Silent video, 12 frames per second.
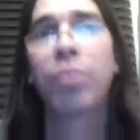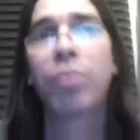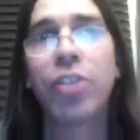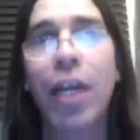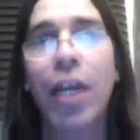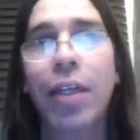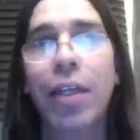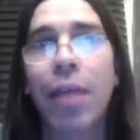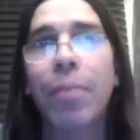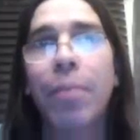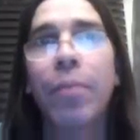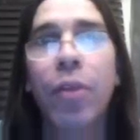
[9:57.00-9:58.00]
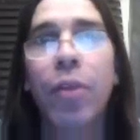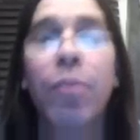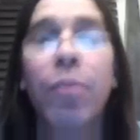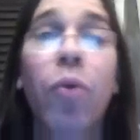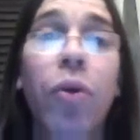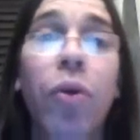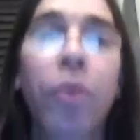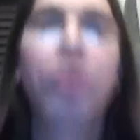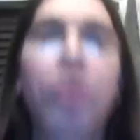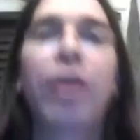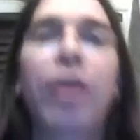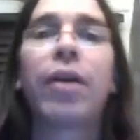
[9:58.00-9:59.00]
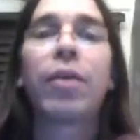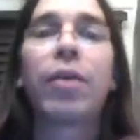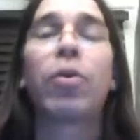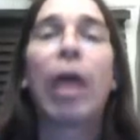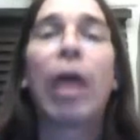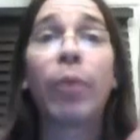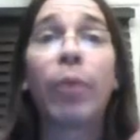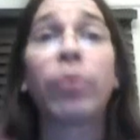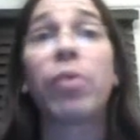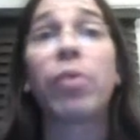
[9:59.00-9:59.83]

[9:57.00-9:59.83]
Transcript: project them, the more it will help you